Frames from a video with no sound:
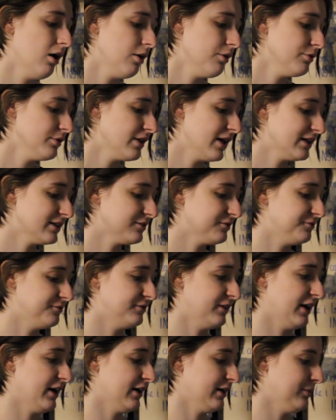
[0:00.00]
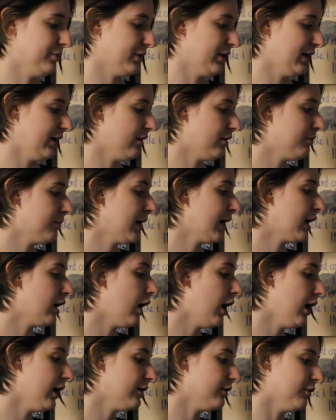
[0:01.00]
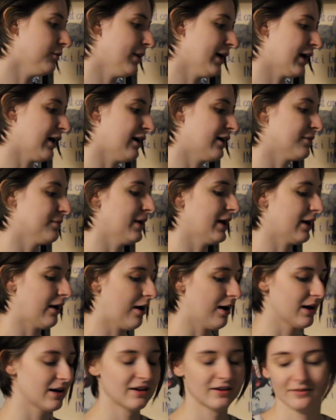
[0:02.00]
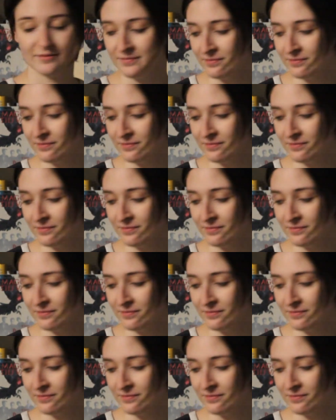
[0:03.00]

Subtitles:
Oh, that's very pretty. Oh my god, oh my god, oh my god.